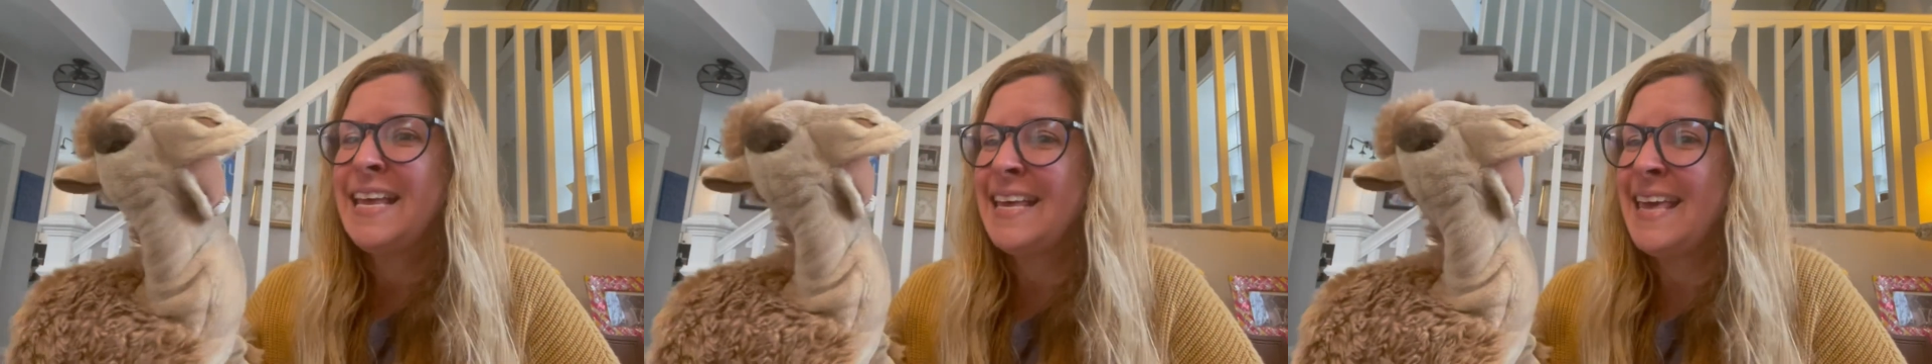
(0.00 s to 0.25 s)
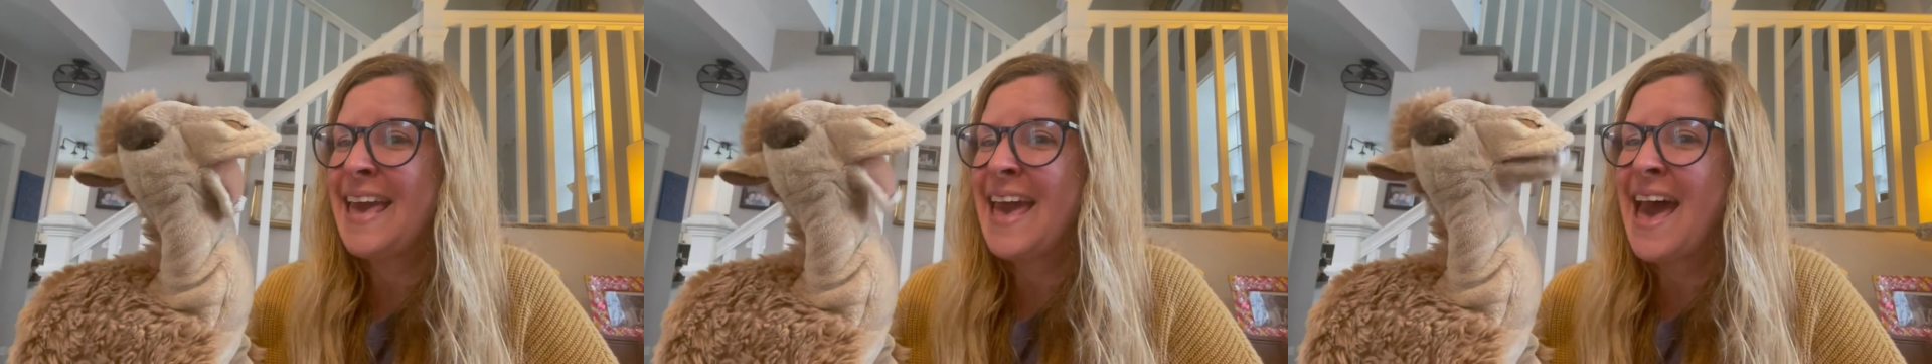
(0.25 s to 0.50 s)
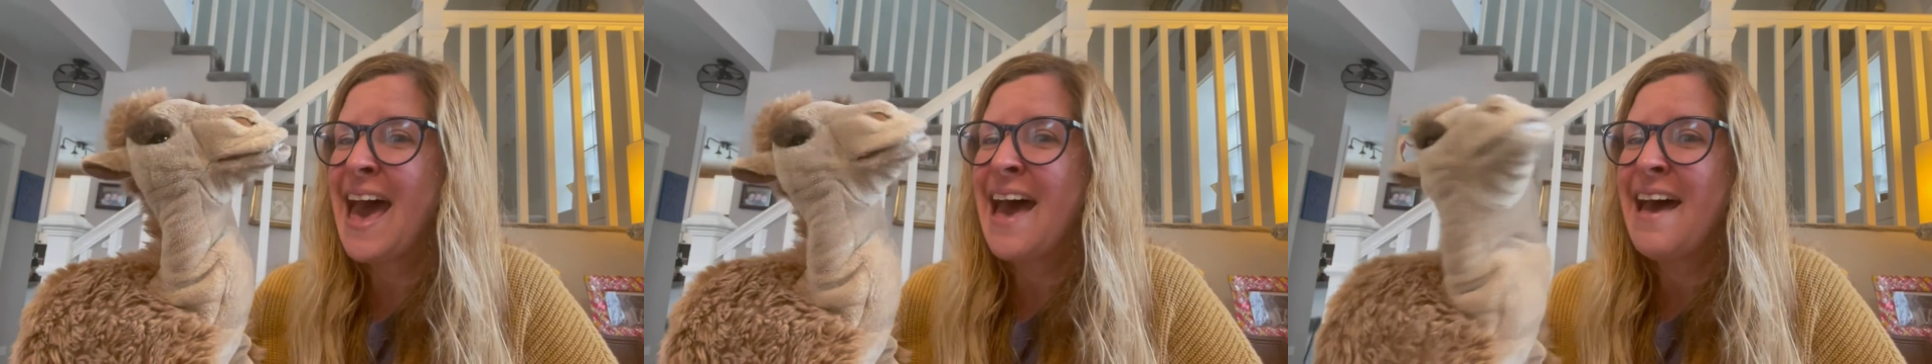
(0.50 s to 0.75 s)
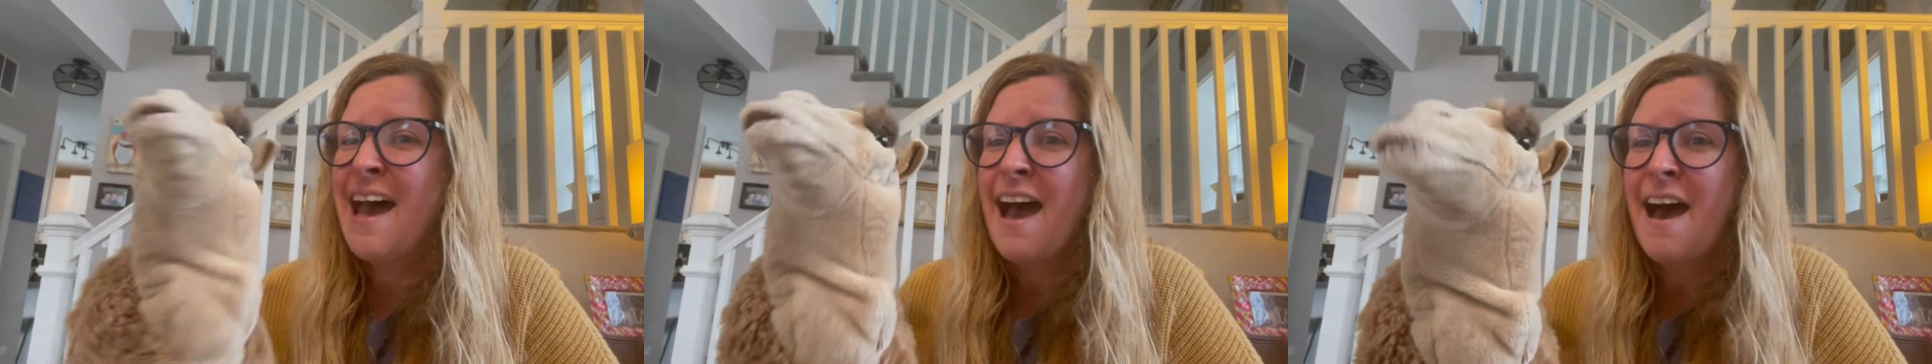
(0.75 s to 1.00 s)
Yeah,
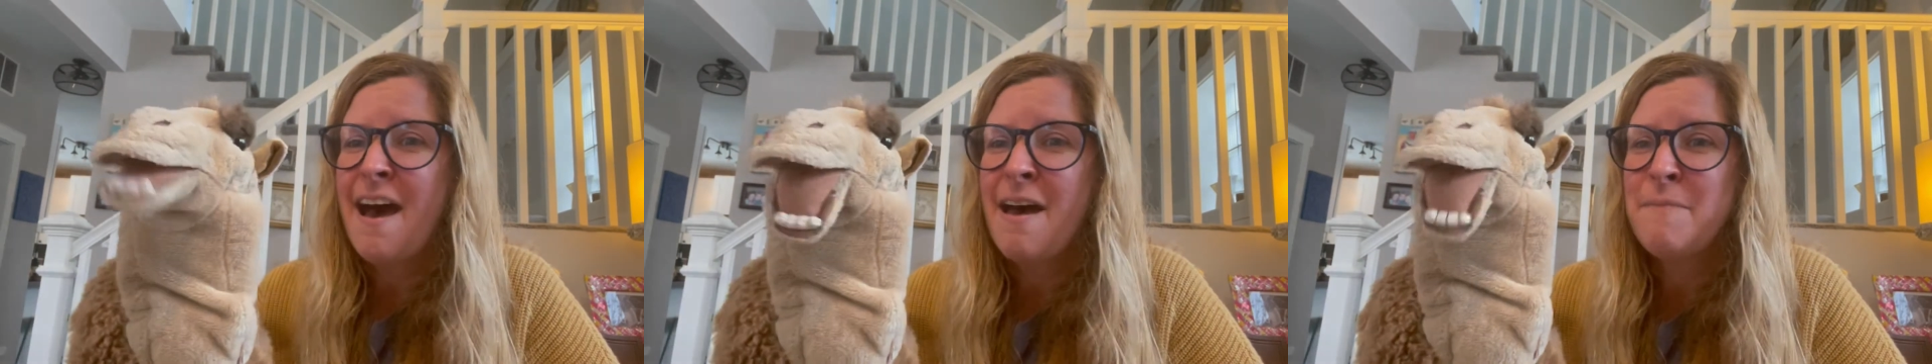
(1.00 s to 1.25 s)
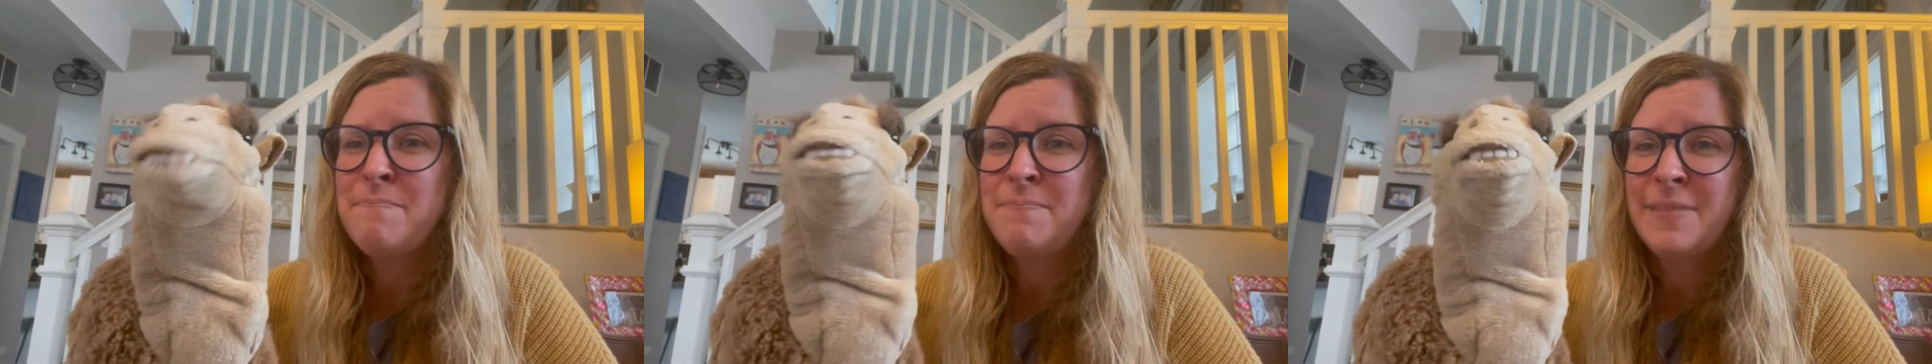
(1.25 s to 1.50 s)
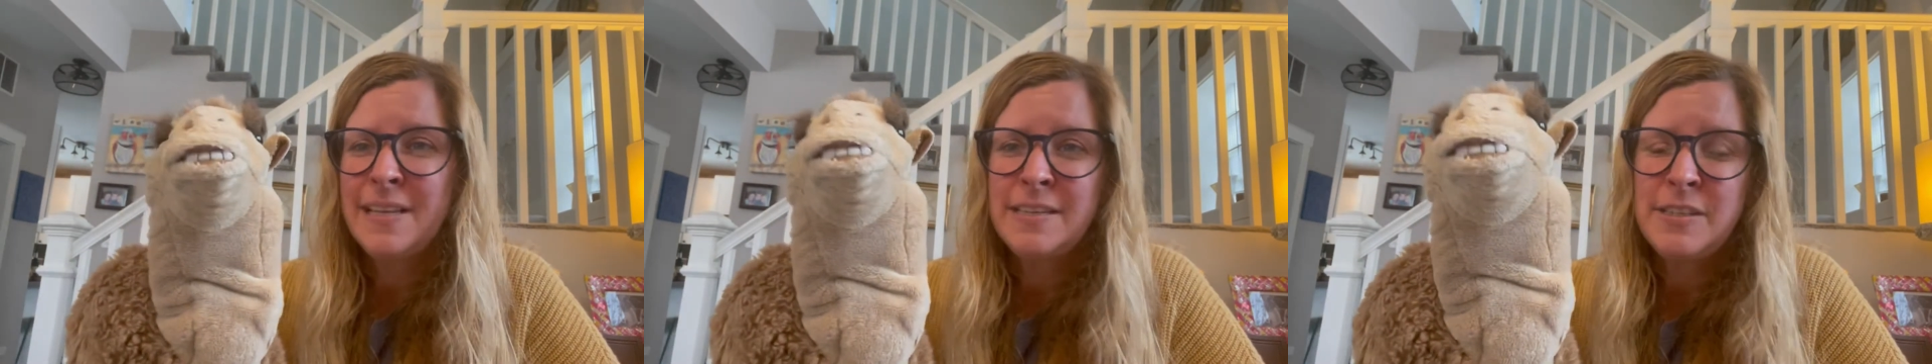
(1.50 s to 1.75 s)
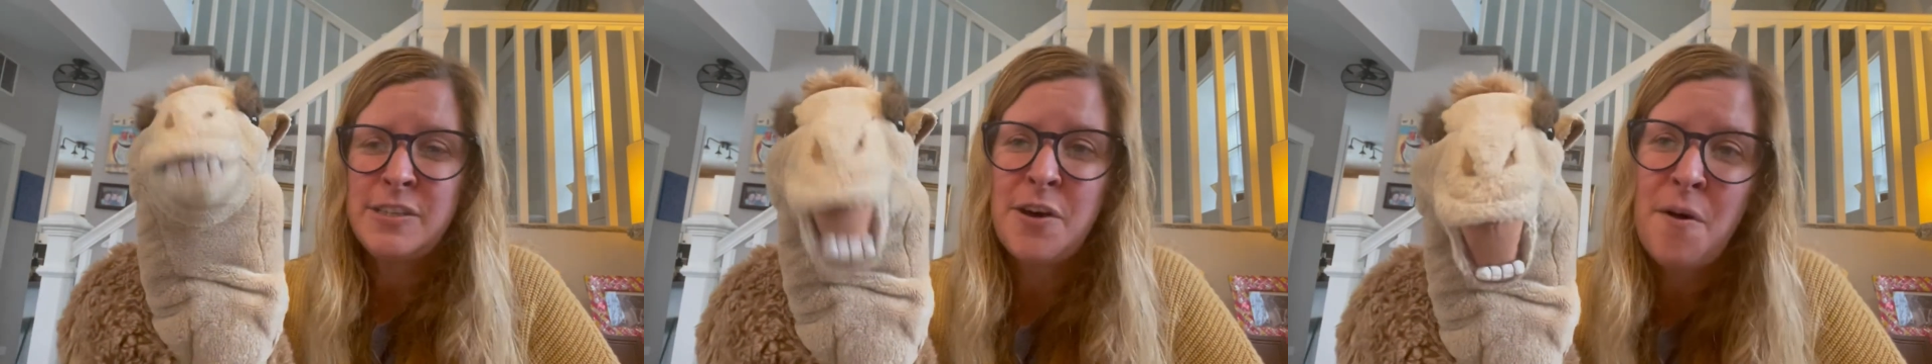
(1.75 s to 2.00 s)
um,
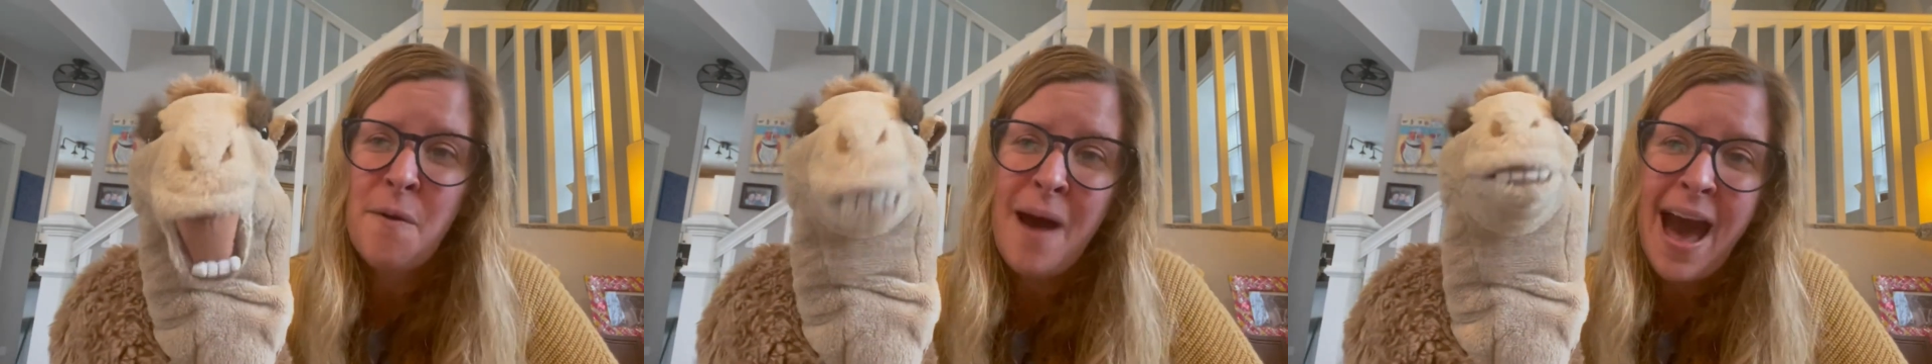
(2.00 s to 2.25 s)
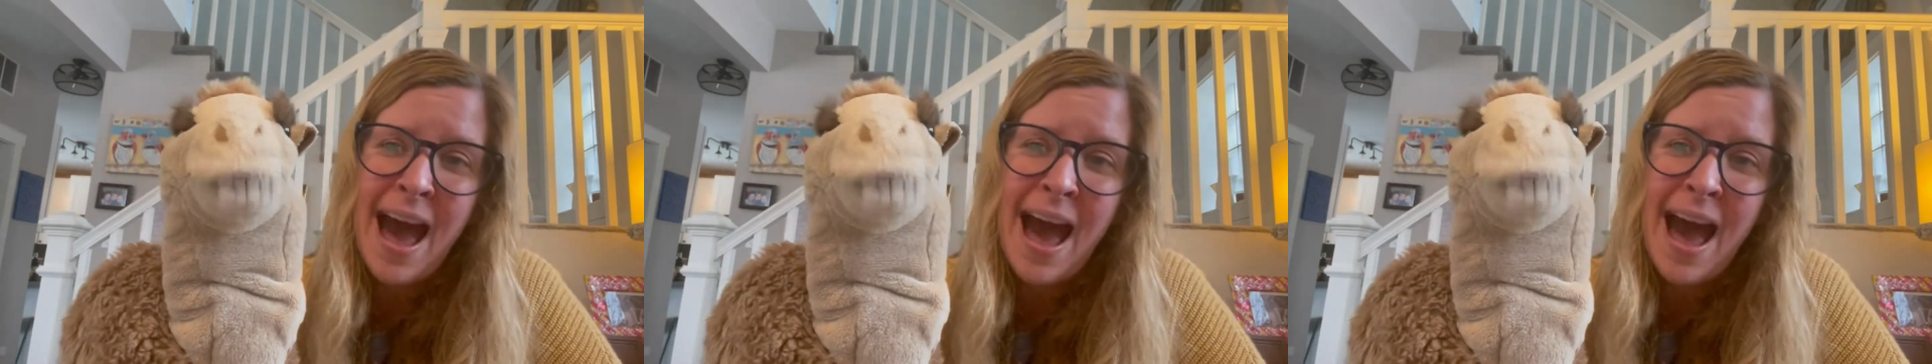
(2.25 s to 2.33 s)
so